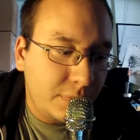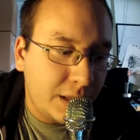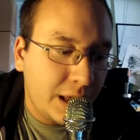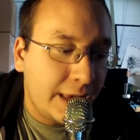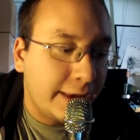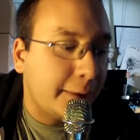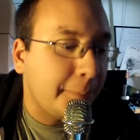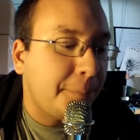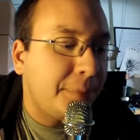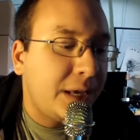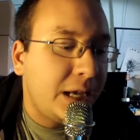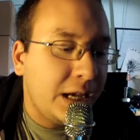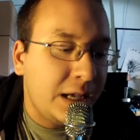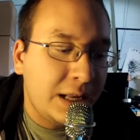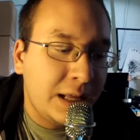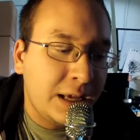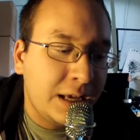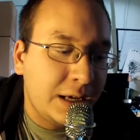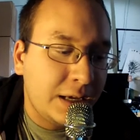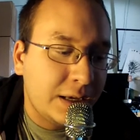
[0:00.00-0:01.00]
a
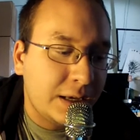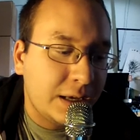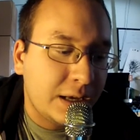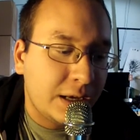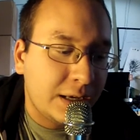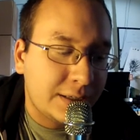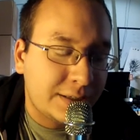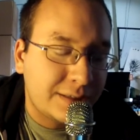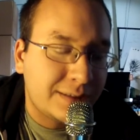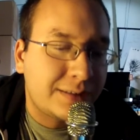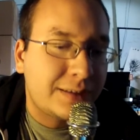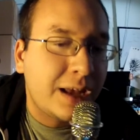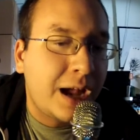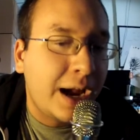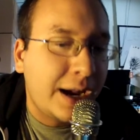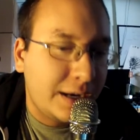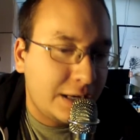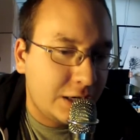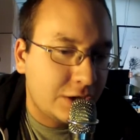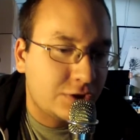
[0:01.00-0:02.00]
competing uh,
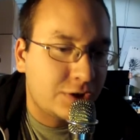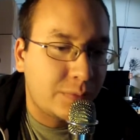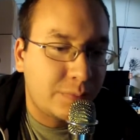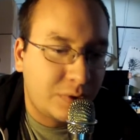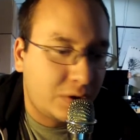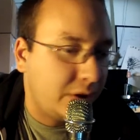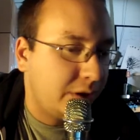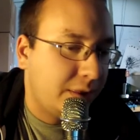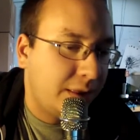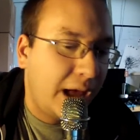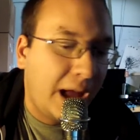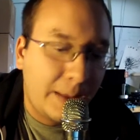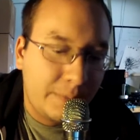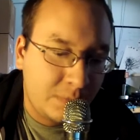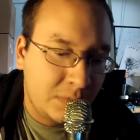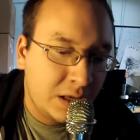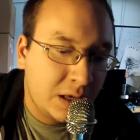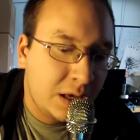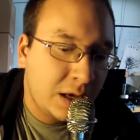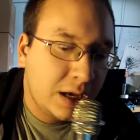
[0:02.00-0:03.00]
society or something like that.
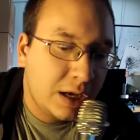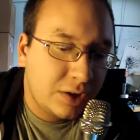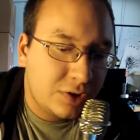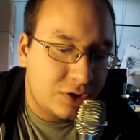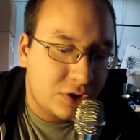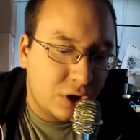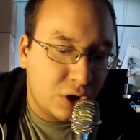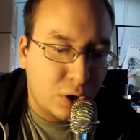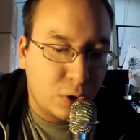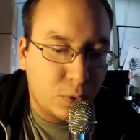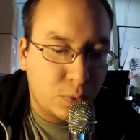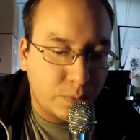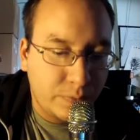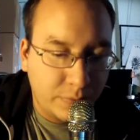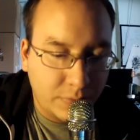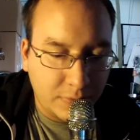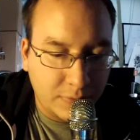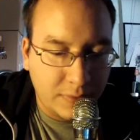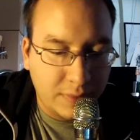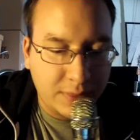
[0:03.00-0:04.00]
So
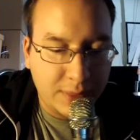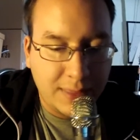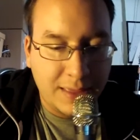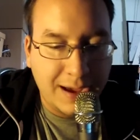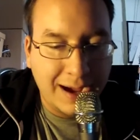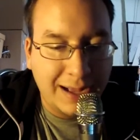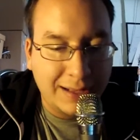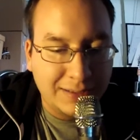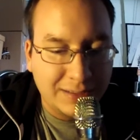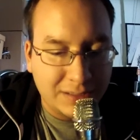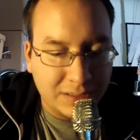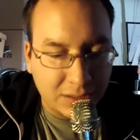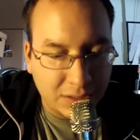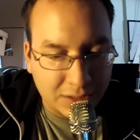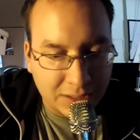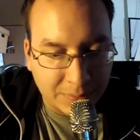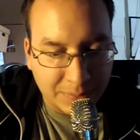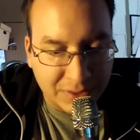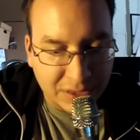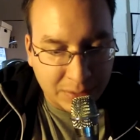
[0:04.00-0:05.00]
that's
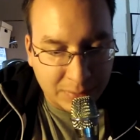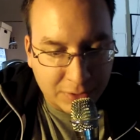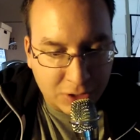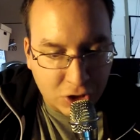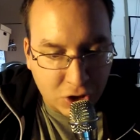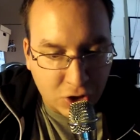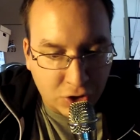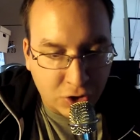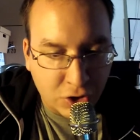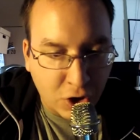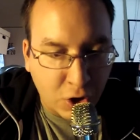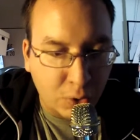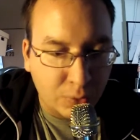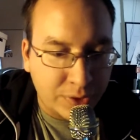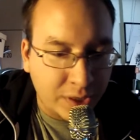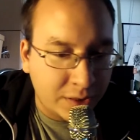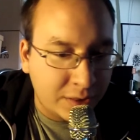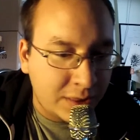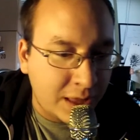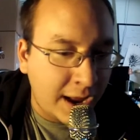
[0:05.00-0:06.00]
something to
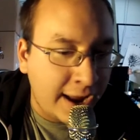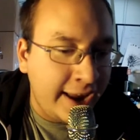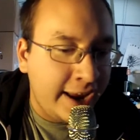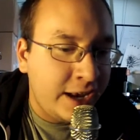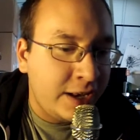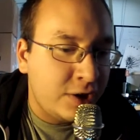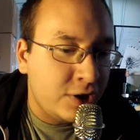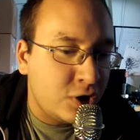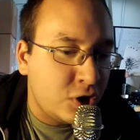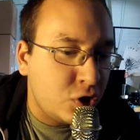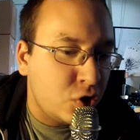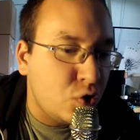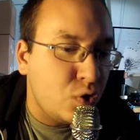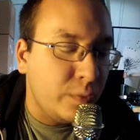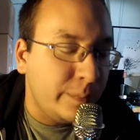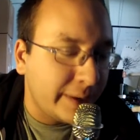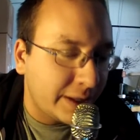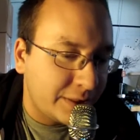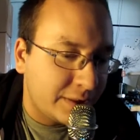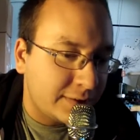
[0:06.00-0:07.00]
note, that they knew
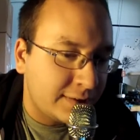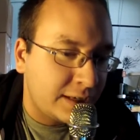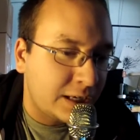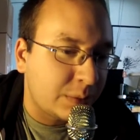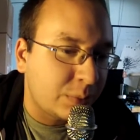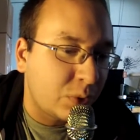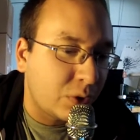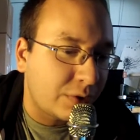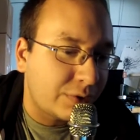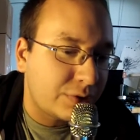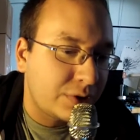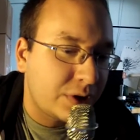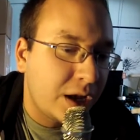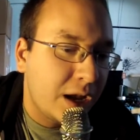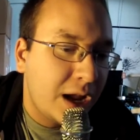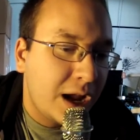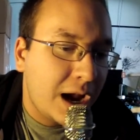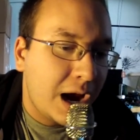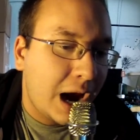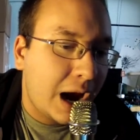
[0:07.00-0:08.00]
about the xenomorphs
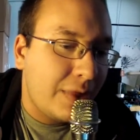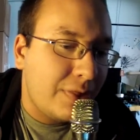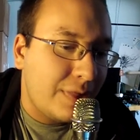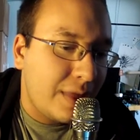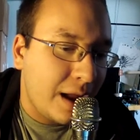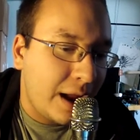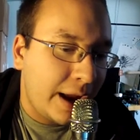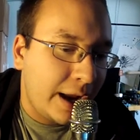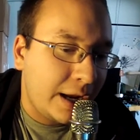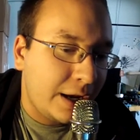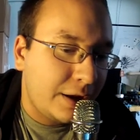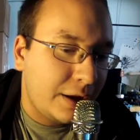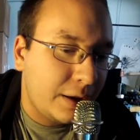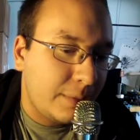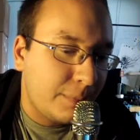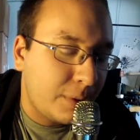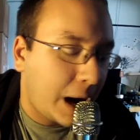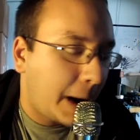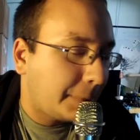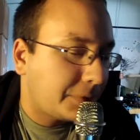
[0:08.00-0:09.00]
and they
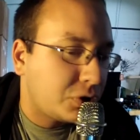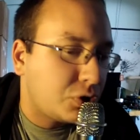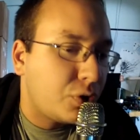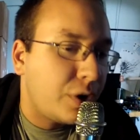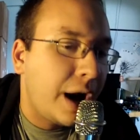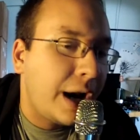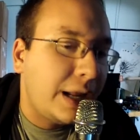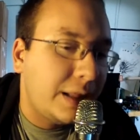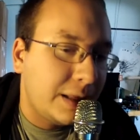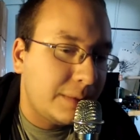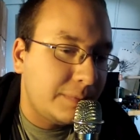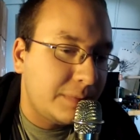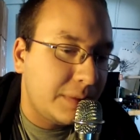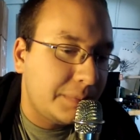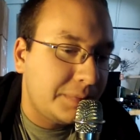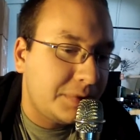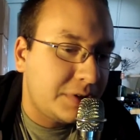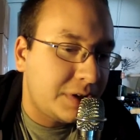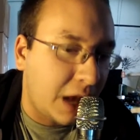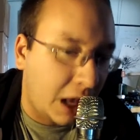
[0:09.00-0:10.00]
perhaps created them
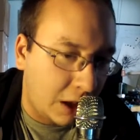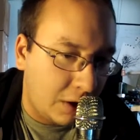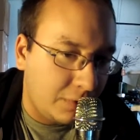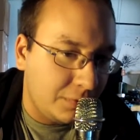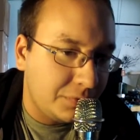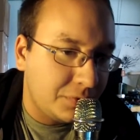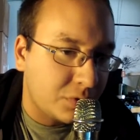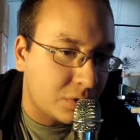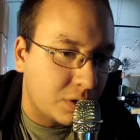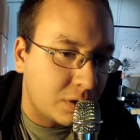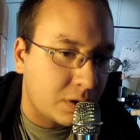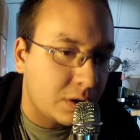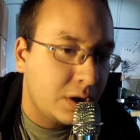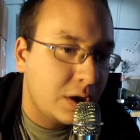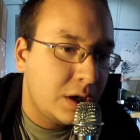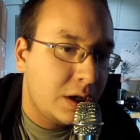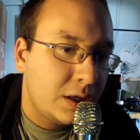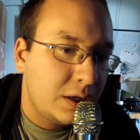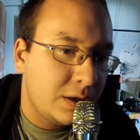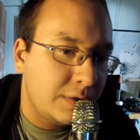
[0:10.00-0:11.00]
themselves or
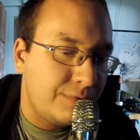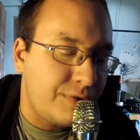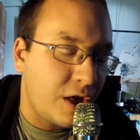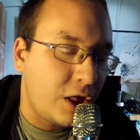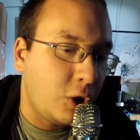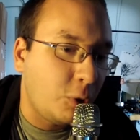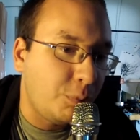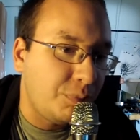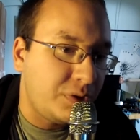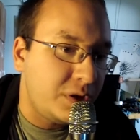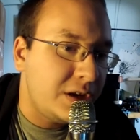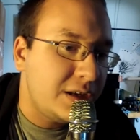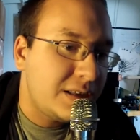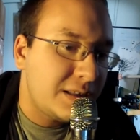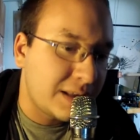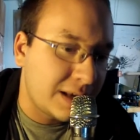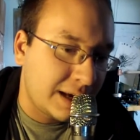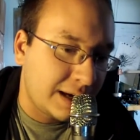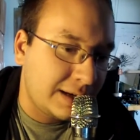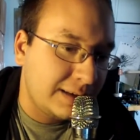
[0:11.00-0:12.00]
developed these
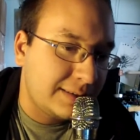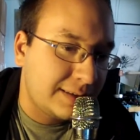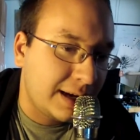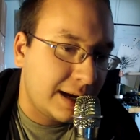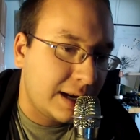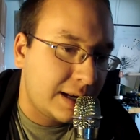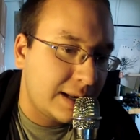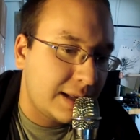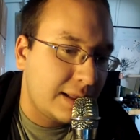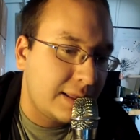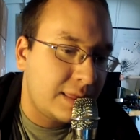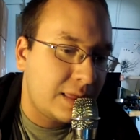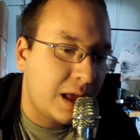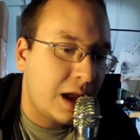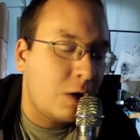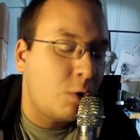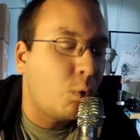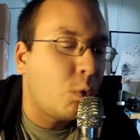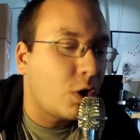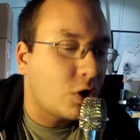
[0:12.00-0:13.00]
things, and
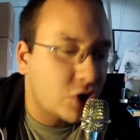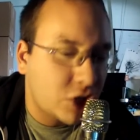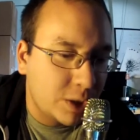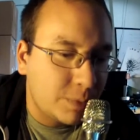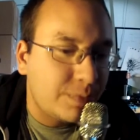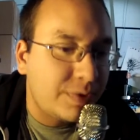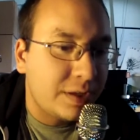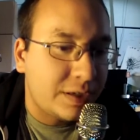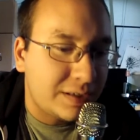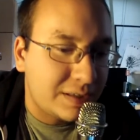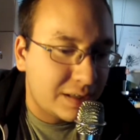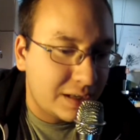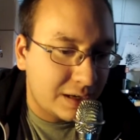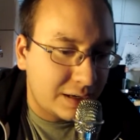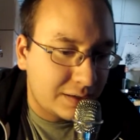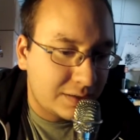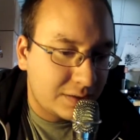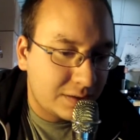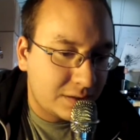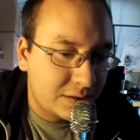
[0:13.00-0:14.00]
they worshiped these
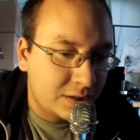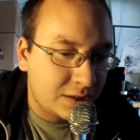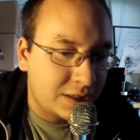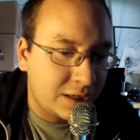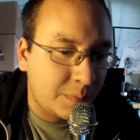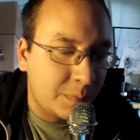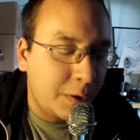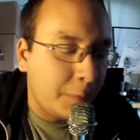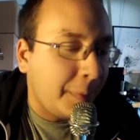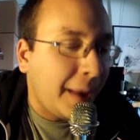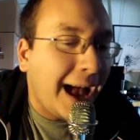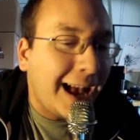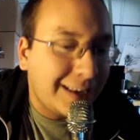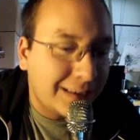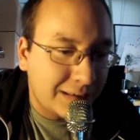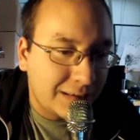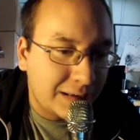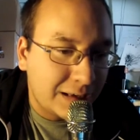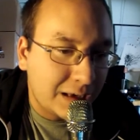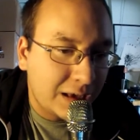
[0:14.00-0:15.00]
things to some
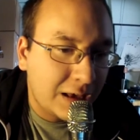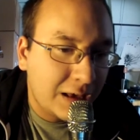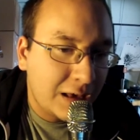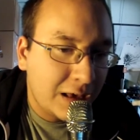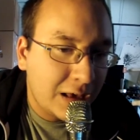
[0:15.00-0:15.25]
capacity.